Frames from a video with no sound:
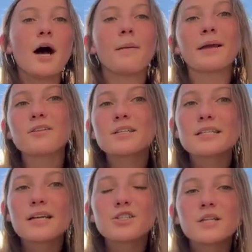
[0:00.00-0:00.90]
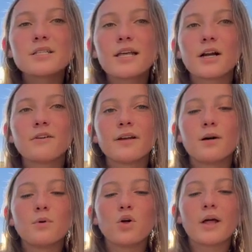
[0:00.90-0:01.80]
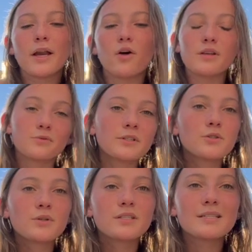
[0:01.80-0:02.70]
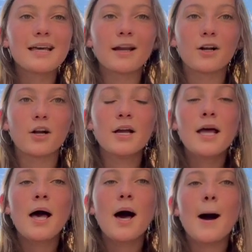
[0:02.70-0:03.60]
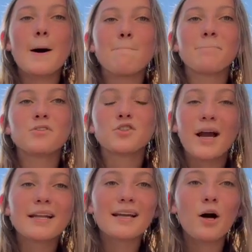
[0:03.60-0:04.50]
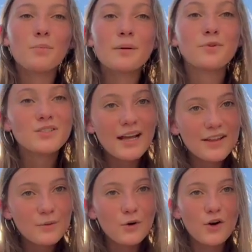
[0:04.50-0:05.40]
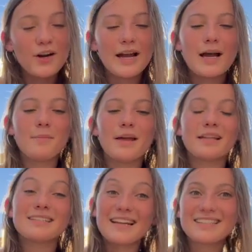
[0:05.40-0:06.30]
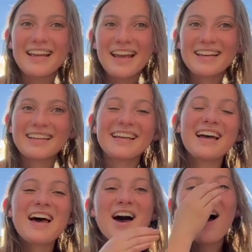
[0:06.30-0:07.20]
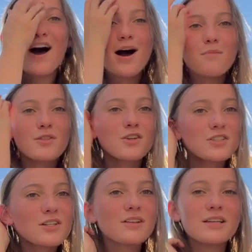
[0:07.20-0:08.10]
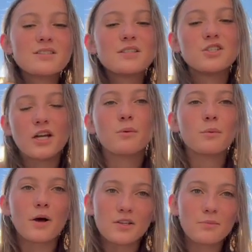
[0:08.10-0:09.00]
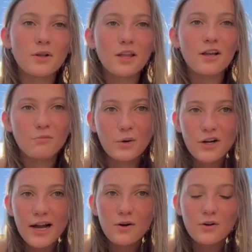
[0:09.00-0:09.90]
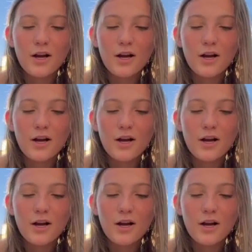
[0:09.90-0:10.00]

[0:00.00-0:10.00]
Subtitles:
counseling sessions that are available and all these resources that are trying to help people stay in the program and stay sane. There still is the genuine possibility of burnout